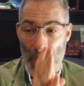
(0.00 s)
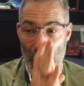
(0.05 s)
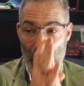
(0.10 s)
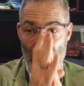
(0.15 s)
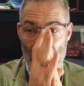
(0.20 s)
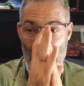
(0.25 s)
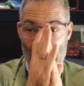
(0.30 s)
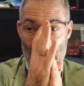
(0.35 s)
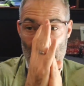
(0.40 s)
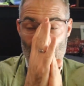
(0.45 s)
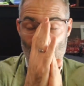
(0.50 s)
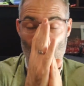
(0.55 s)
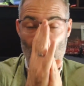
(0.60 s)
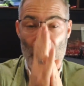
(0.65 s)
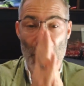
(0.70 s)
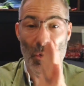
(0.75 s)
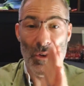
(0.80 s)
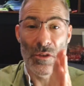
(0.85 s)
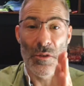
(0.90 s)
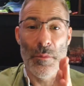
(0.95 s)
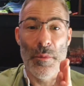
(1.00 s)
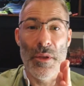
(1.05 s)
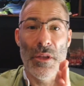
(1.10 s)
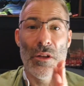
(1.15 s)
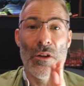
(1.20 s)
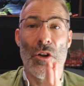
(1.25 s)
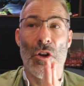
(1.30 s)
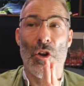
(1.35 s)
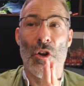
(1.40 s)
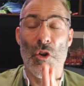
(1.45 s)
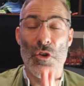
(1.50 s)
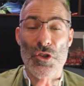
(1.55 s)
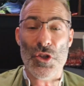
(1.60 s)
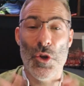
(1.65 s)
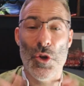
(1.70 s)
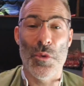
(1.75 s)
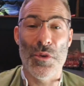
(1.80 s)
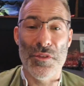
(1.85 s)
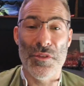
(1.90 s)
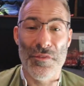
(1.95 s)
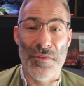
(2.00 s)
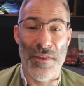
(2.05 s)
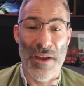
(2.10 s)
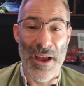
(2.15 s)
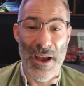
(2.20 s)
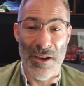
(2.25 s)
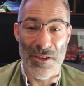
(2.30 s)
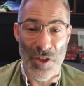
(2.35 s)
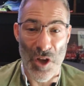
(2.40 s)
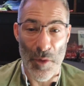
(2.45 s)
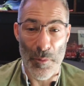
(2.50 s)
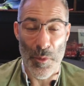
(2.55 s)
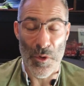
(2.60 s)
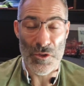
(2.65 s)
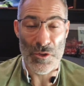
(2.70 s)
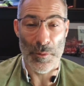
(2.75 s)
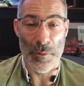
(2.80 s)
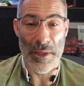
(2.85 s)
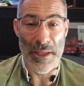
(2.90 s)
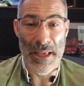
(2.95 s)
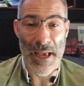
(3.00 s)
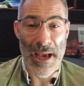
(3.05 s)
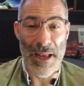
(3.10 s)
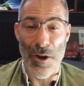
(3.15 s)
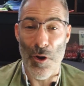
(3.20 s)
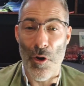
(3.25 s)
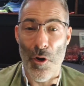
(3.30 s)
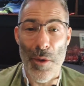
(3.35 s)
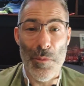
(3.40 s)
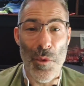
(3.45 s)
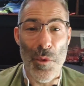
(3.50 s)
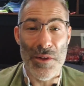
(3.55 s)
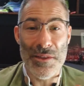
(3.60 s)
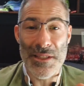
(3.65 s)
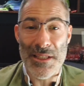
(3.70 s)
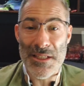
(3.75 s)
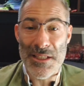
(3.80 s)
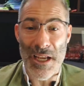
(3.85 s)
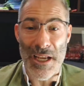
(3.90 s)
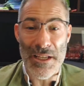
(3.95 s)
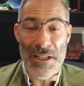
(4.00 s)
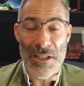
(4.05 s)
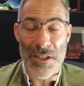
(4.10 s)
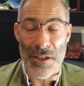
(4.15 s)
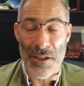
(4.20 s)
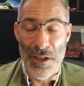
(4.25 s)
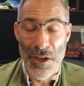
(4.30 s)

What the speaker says: is I try to be logical and fair as I possibly can. I'm not a dictator